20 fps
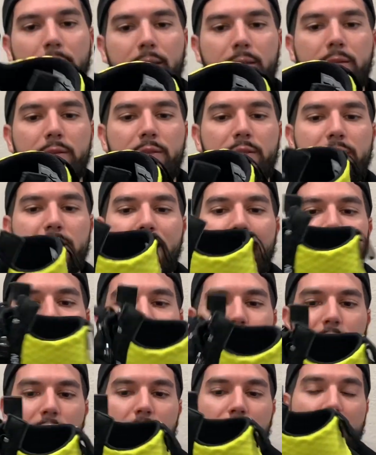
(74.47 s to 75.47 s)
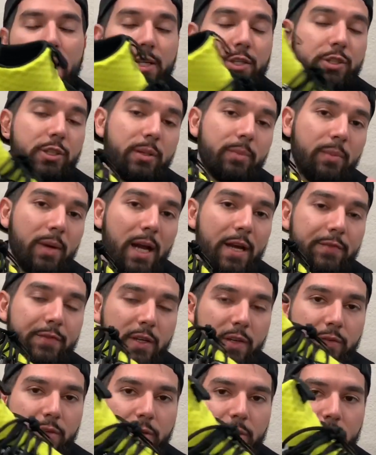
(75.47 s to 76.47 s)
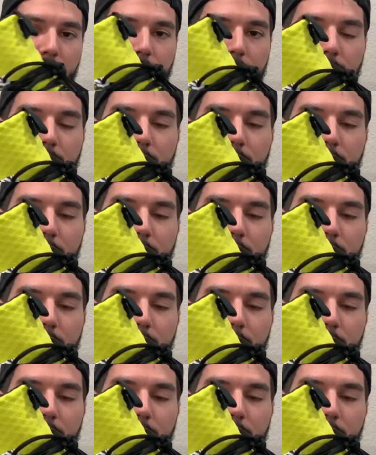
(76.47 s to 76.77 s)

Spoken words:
and this has to be actually my favorite of the